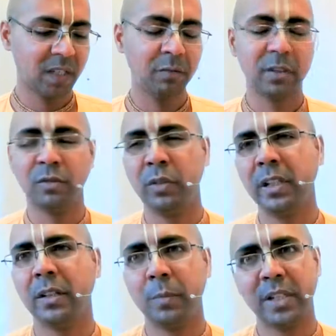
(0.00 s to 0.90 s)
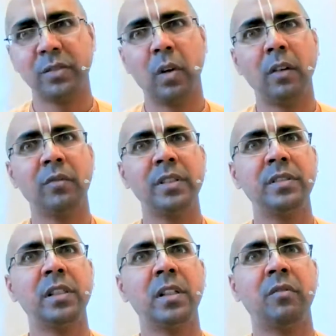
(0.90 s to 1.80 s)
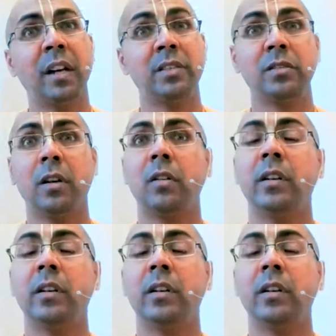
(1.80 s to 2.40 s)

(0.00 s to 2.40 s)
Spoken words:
he was doing a press conference in a five-star